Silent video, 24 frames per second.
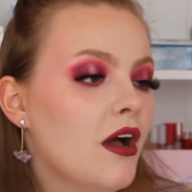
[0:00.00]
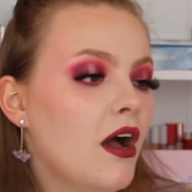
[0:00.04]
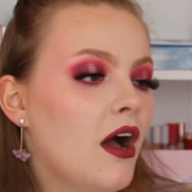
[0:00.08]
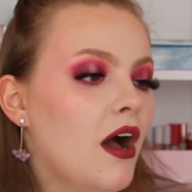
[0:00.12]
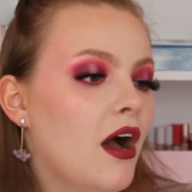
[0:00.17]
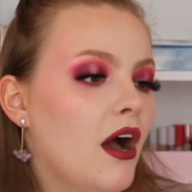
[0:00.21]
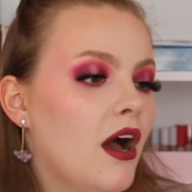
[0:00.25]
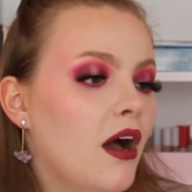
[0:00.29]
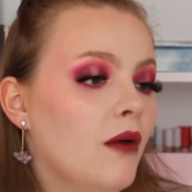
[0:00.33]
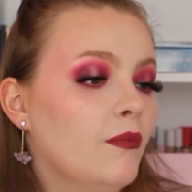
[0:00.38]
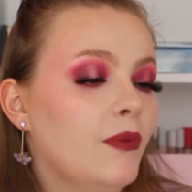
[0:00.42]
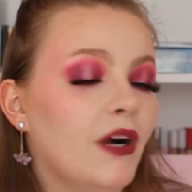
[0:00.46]

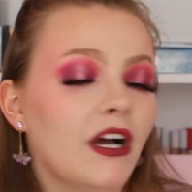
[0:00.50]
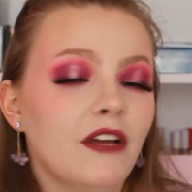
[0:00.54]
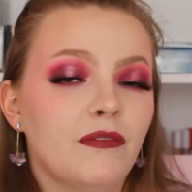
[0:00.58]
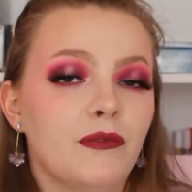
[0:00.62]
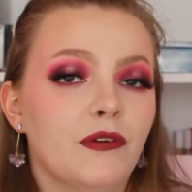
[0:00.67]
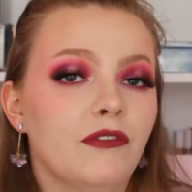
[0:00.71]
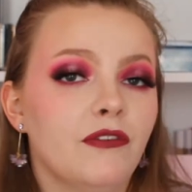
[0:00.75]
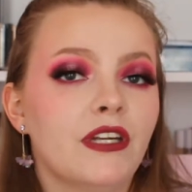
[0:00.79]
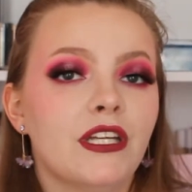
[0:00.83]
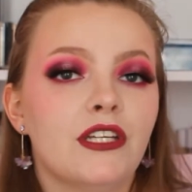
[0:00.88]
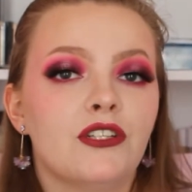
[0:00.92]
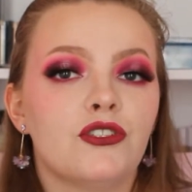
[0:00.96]
But I've
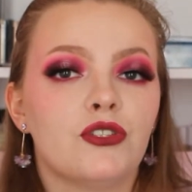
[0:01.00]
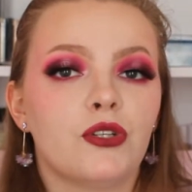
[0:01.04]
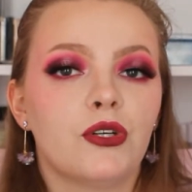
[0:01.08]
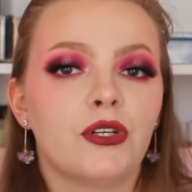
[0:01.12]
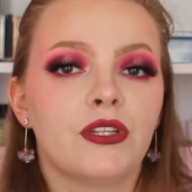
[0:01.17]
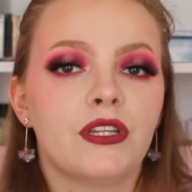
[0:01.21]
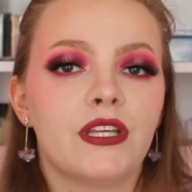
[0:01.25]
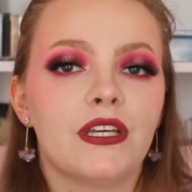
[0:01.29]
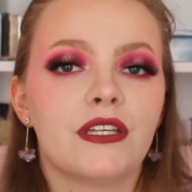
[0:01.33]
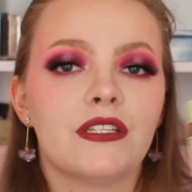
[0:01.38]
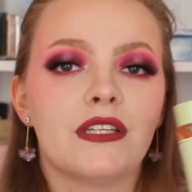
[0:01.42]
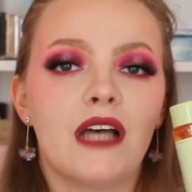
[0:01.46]
been really enjoying
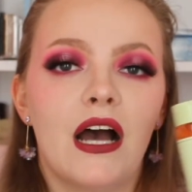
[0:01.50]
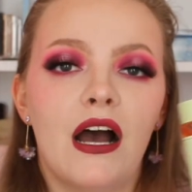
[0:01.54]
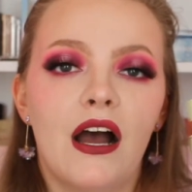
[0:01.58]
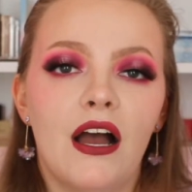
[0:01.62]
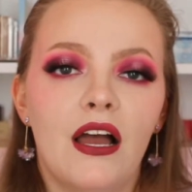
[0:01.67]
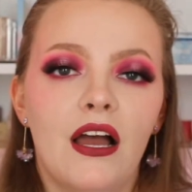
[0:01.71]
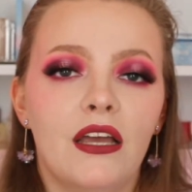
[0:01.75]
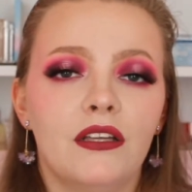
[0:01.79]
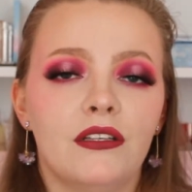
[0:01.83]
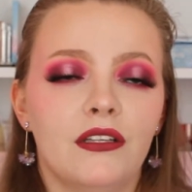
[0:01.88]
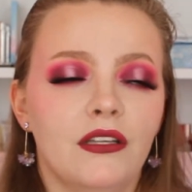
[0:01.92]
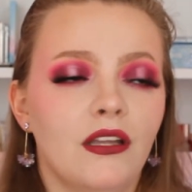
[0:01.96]
this.
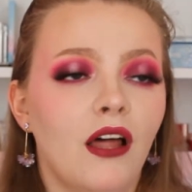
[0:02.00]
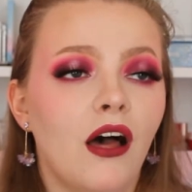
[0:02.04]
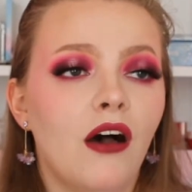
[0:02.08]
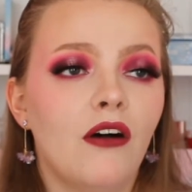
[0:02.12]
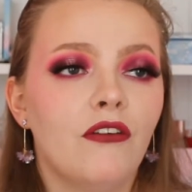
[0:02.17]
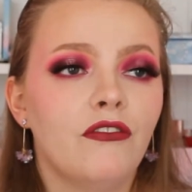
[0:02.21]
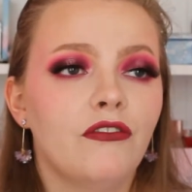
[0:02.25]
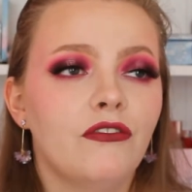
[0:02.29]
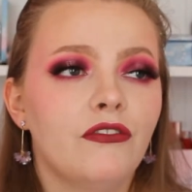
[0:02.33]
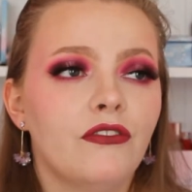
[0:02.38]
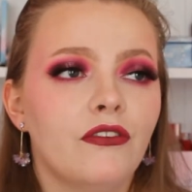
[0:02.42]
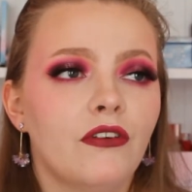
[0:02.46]
I
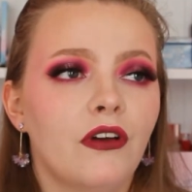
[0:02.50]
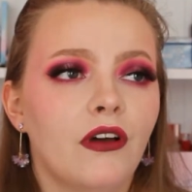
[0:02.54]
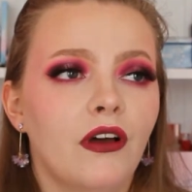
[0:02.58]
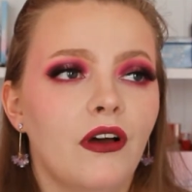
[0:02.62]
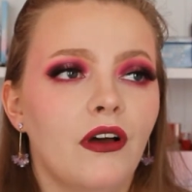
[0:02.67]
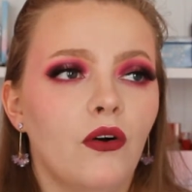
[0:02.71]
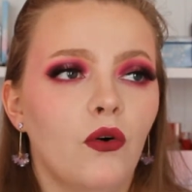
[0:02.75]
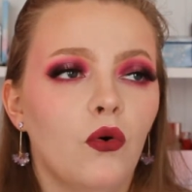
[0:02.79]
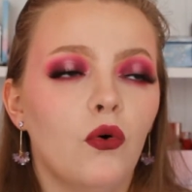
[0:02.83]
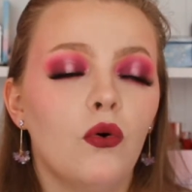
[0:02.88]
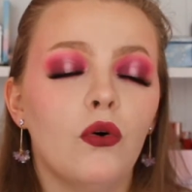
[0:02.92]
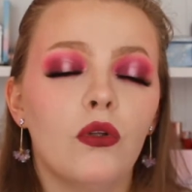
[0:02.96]
love
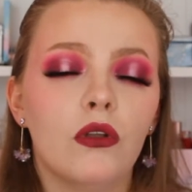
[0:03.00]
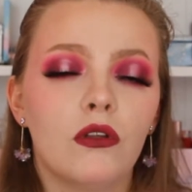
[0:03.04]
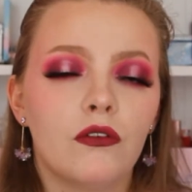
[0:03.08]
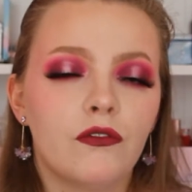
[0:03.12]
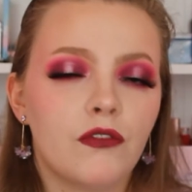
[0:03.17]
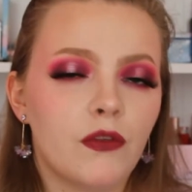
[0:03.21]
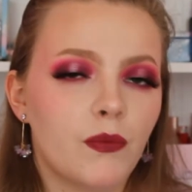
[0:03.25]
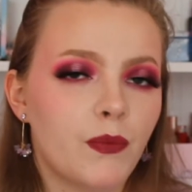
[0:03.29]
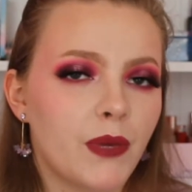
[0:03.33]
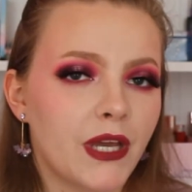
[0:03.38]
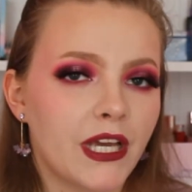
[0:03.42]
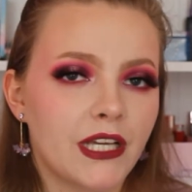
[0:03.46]
all of
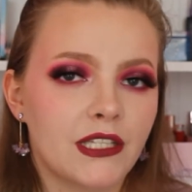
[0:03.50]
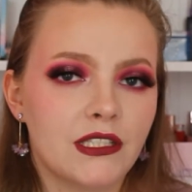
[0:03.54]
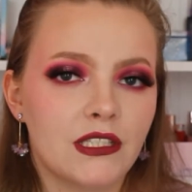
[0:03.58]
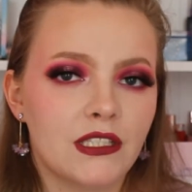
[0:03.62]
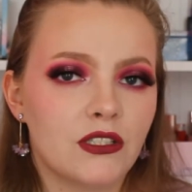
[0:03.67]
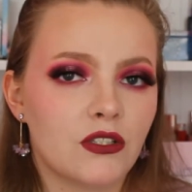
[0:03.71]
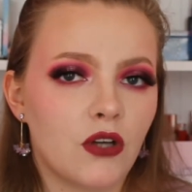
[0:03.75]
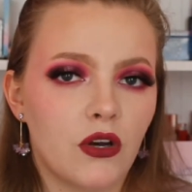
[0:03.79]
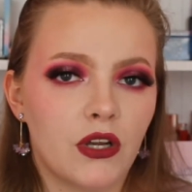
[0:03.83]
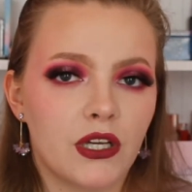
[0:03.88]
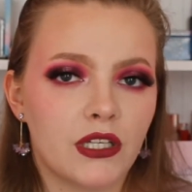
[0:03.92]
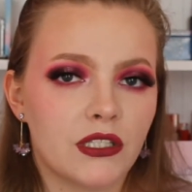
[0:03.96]
the Pixi
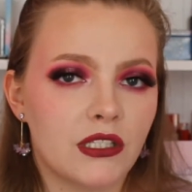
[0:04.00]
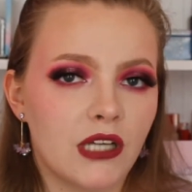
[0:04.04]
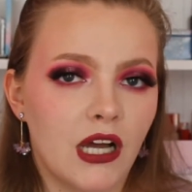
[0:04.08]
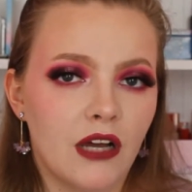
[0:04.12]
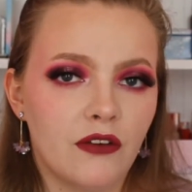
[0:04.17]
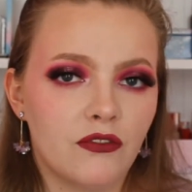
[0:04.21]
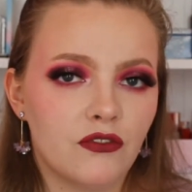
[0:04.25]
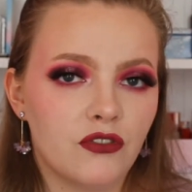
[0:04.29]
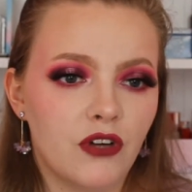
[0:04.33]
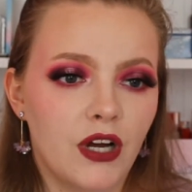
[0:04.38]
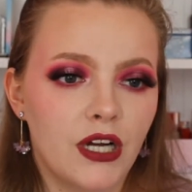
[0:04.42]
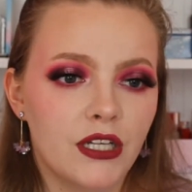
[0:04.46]
tonics
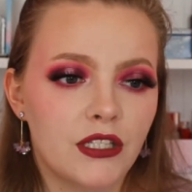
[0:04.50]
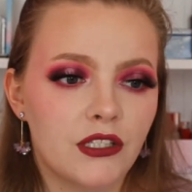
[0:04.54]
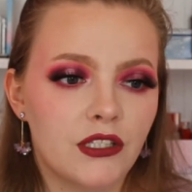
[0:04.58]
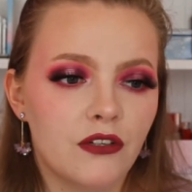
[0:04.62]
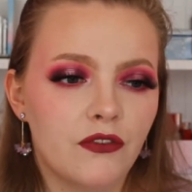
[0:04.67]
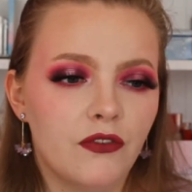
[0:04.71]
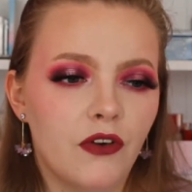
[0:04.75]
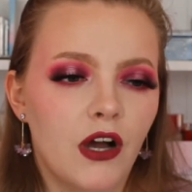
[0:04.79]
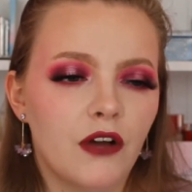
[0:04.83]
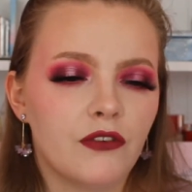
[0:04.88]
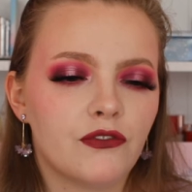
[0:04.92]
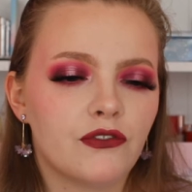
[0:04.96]
I've tried so
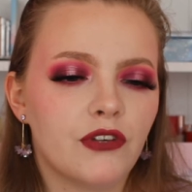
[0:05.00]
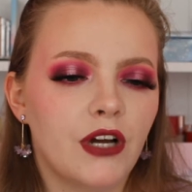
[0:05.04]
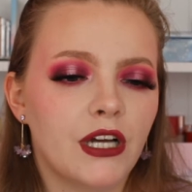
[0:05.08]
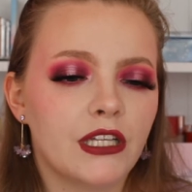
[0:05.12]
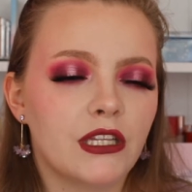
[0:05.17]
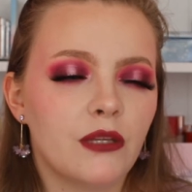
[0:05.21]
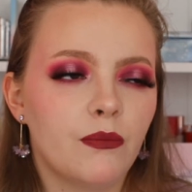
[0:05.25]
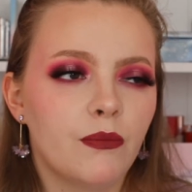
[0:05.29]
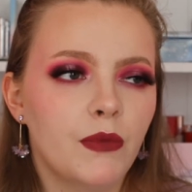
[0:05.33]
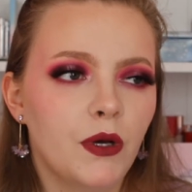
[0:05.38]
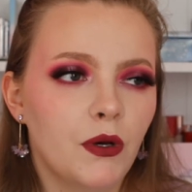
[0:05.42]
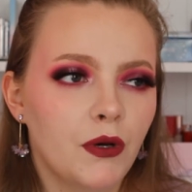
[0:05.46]
far. I've tried
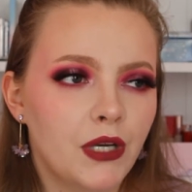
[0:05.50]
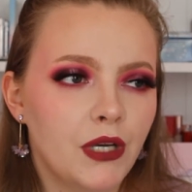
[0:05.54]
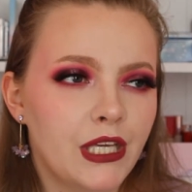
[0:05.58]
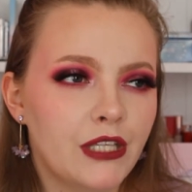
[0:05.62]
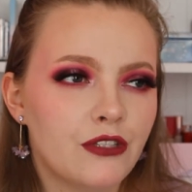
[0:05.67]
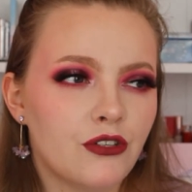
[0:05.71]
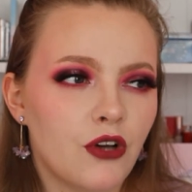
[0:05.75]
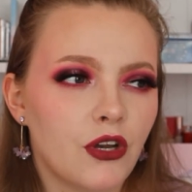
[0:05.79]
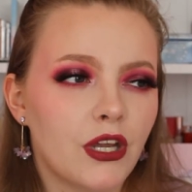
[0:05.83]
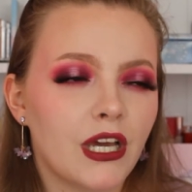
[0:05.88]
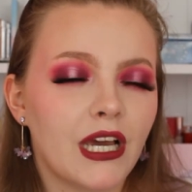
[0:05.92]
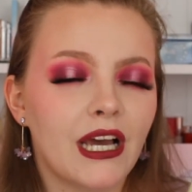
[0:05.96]
the Milky
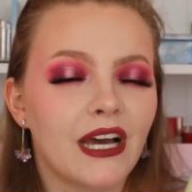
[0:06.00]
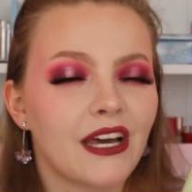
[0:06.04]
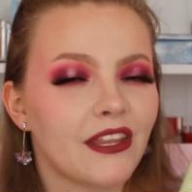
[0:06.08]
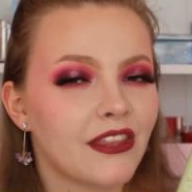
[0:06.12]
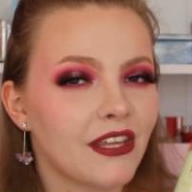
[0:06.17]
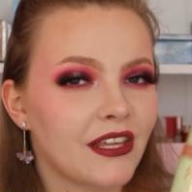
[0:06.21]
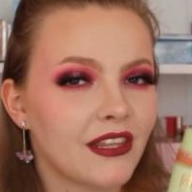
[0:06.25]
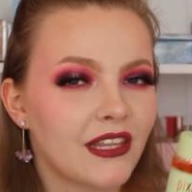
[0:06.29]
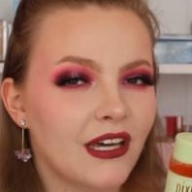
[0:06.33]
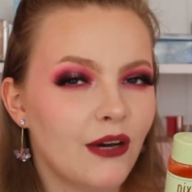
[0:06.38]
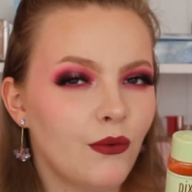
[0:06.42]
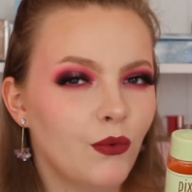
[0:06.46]
Tonic, I
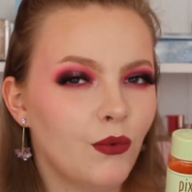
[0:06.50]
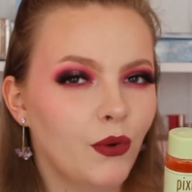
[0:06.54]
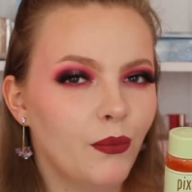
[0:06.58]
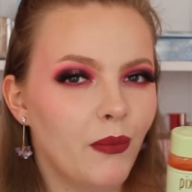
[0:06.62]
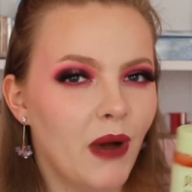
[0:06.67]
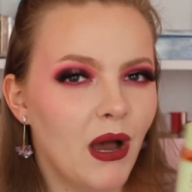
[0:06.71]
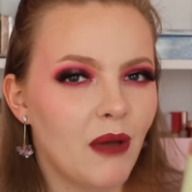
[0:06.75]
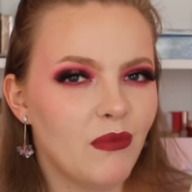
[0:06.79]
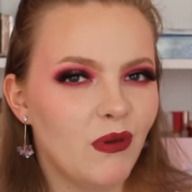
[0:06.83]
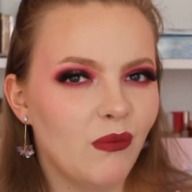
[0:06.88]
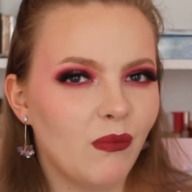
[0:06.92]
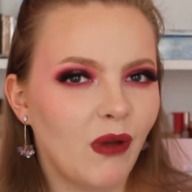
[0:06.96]
think that one
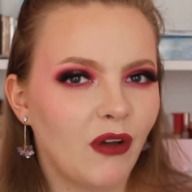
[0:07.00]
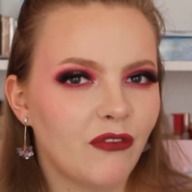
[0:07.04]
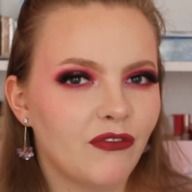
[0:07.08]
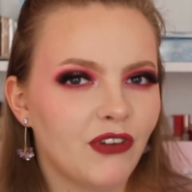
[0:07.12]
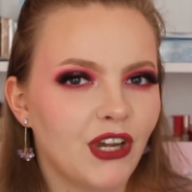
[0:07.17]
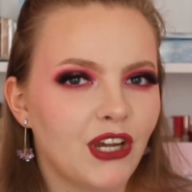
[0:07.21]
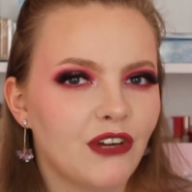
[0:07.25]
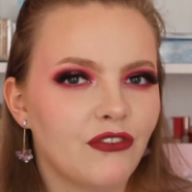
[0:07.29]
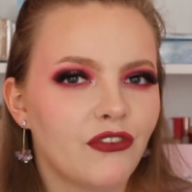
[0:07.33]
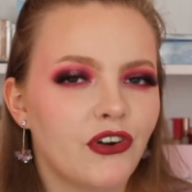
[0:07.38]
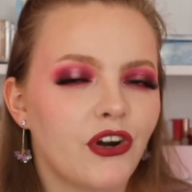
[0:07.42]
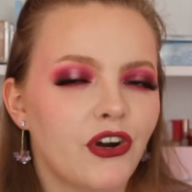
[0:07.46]
might be my
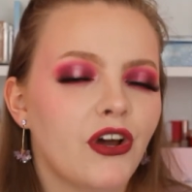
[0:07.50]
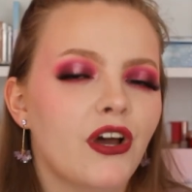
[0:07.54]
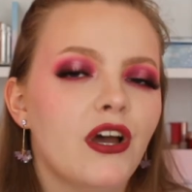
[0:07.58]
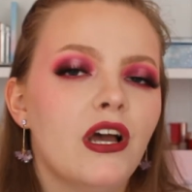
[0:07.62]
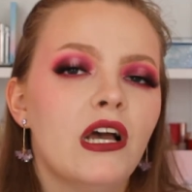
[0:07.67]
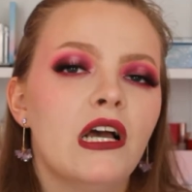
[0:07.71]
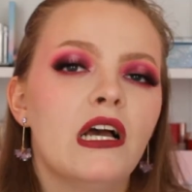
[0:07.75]
favourite.